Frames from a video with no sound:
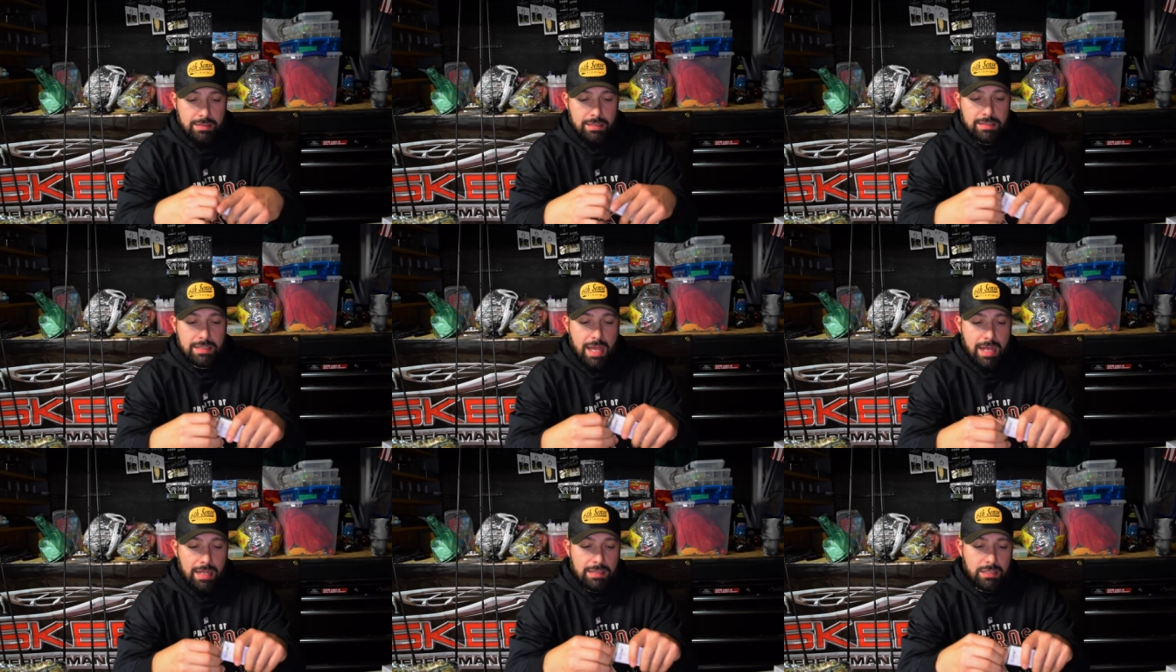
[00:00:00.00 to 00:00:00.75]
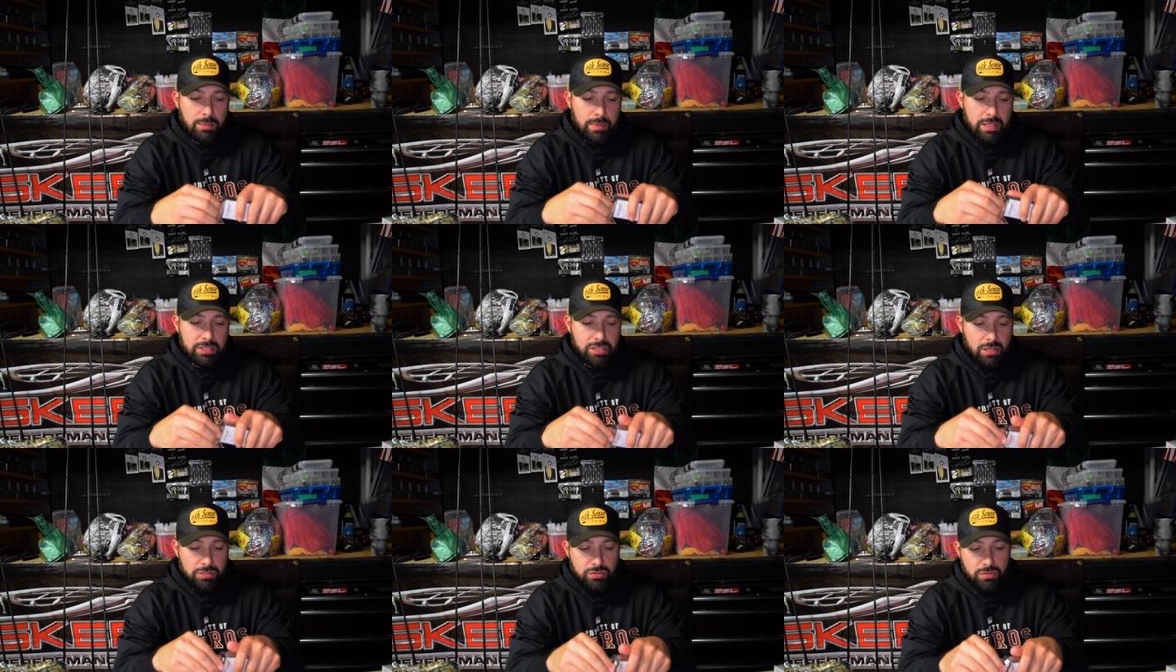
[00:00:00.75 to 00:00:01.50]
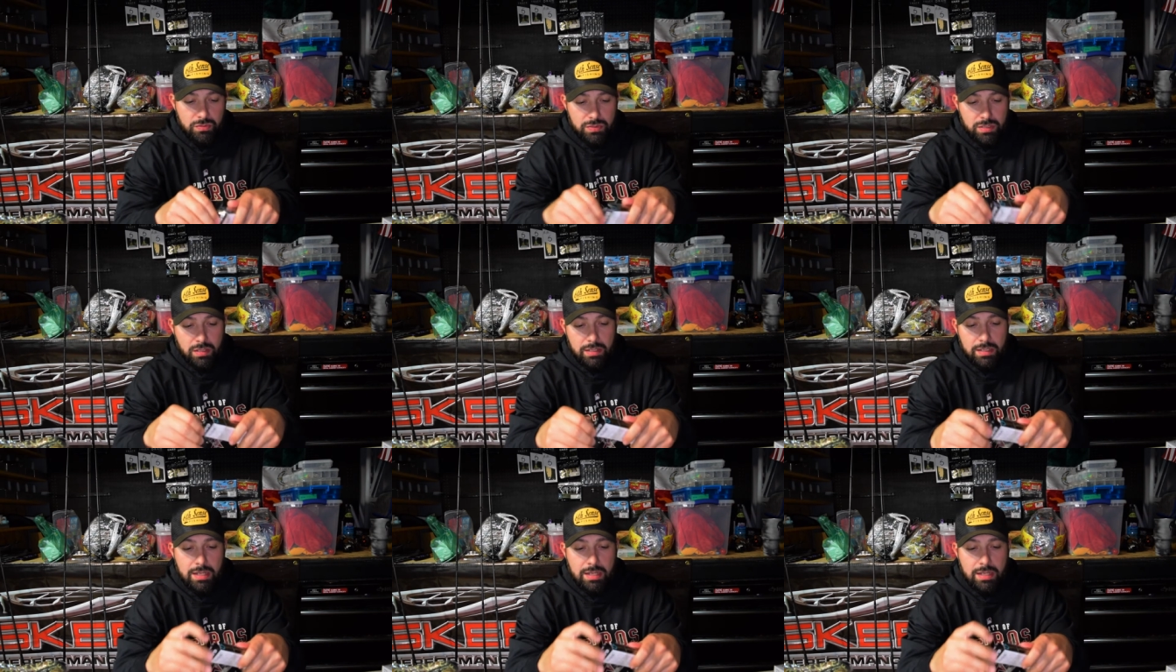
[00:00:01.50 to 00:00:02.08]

it's got a little bit of chartreuse on it.